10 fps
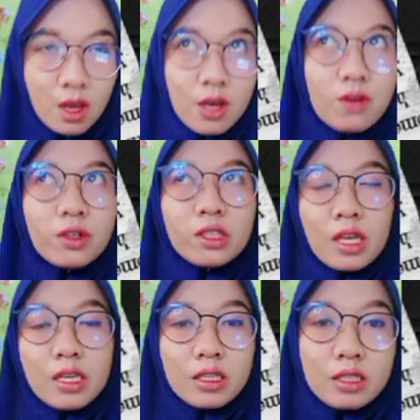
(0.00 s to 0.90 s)
Root
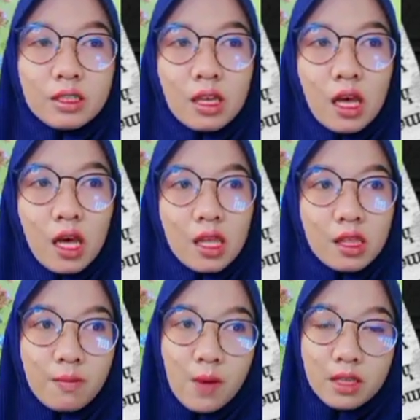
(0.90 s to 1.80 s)
is
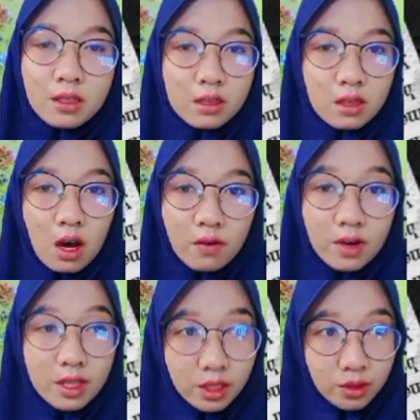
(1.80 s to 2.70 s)
the basis of
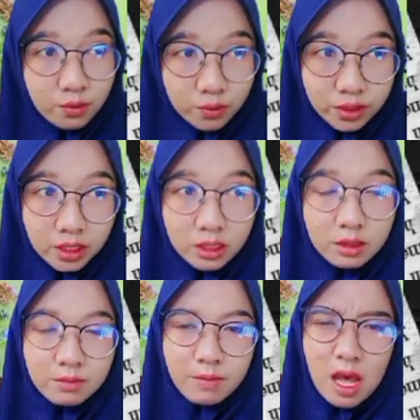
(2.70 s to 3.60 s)
a new word,
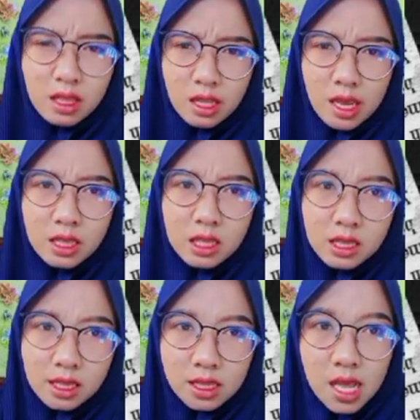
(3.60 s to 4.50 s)
but it
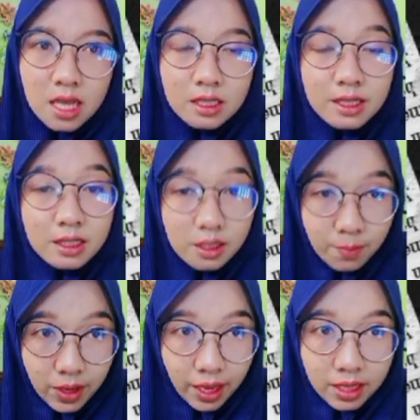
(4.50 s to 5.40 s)
doesn't
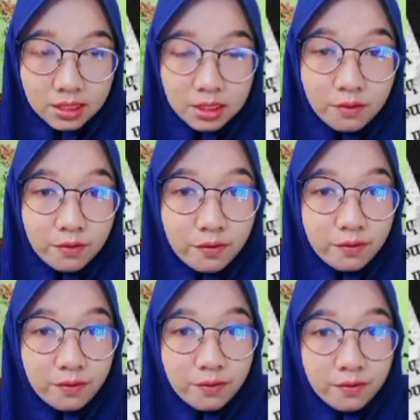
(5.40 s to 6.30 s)
typically
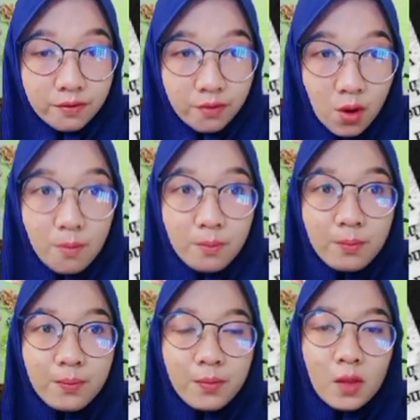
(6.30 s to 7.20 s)

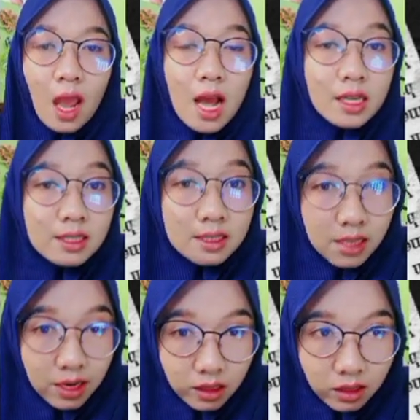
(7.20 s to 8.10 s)
form a
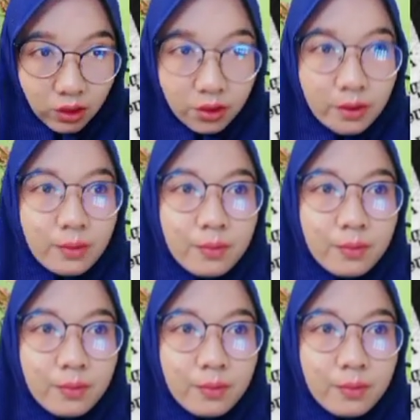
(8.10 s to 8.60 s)
standalone